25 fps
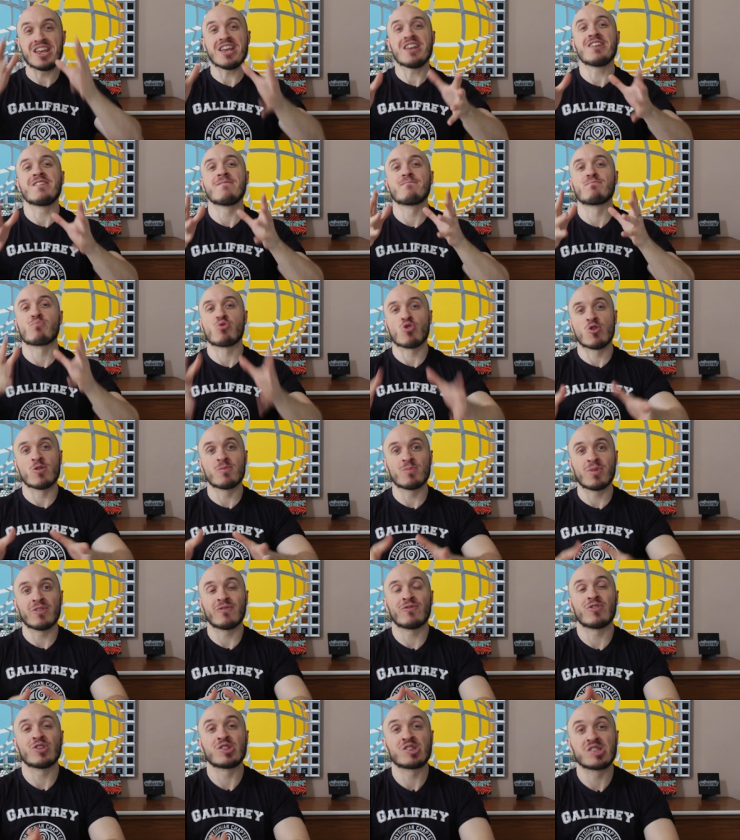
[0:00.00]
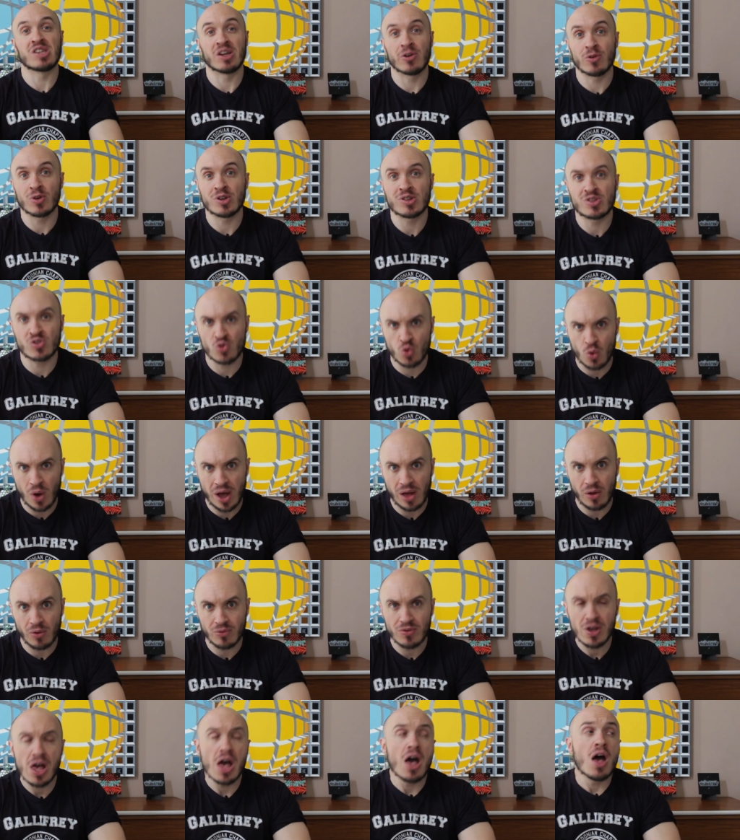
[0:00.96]
need improvement for Series
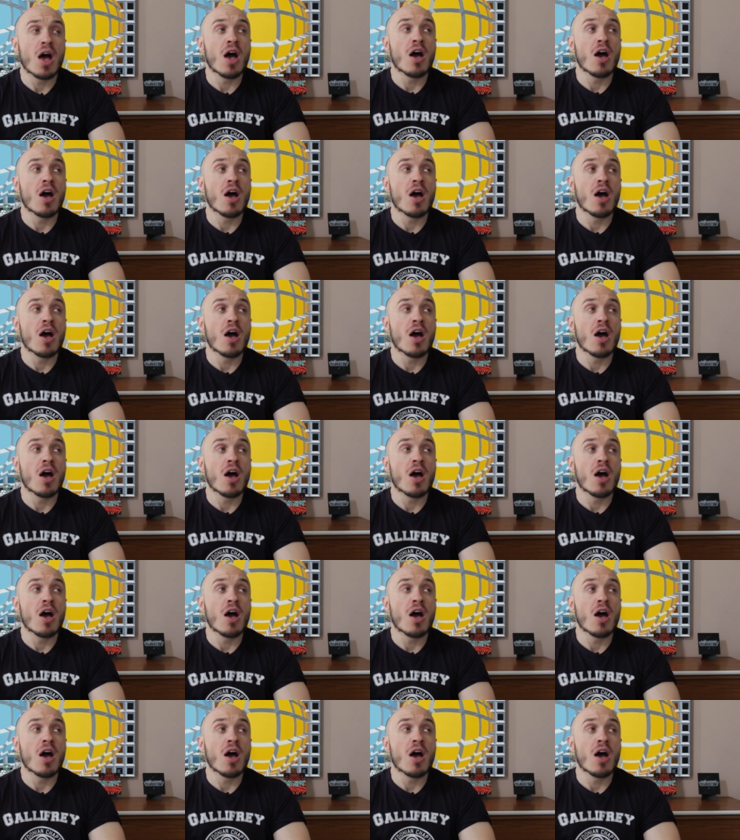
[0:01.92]
12.